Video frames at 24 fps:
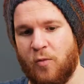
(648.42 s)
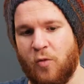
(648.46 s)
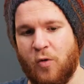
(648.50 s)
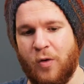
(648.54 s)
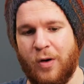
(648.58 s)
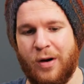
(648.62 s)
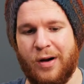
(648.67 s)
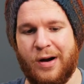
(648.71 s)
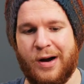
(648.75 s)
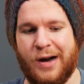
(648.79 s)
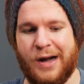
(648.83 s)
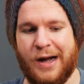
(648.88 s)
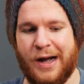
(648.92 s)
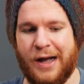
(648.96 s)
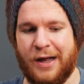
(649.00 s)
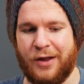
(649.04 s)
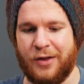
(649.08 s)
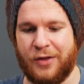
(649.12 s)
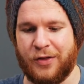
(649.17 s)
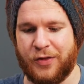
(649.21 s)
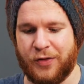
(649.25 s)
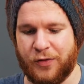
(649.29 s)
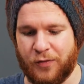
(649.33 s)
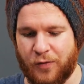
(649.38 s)
more
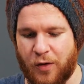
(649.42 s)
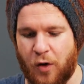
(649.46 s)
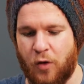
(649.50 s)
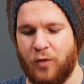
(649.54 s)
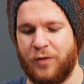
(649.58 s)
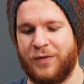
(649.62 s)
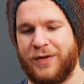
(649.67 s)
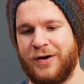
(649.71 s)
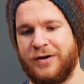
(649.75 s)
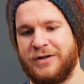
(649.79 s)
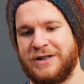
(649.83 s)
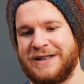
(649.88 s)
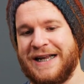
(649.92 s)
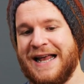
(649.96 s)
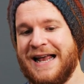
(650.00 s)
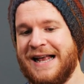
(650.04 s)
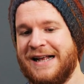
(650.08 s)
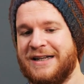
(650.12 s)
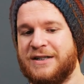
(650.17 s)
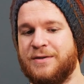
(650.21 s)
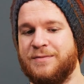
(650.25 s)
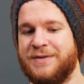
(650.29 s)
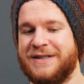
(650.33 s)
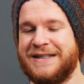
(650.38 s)
cutthroat. There's
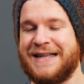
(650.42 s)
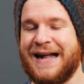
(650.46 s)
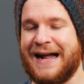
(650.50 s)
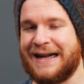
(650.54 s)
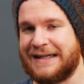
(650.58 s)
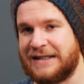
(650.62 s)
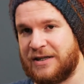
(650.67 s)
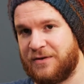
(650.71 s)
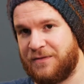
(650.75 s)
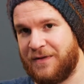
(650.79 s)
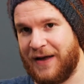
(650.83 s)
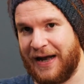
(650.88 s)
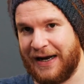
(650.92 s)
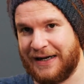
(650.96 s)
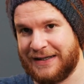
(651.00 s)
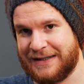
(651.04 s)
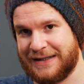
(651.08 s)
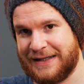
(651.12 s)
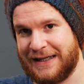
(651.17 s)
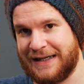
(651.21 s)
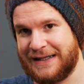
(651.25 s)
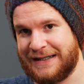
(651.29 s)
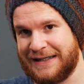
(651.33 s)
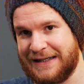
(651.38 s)
some status effects
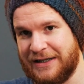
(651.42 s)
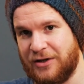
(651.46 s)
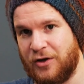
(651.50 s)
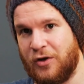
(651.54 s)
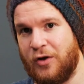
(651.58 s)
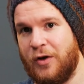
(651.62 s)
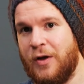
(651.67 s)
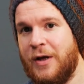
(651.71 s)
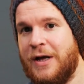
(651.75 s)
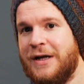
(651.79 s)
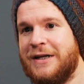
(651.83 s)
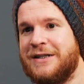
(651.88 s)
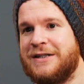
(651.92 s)
that deal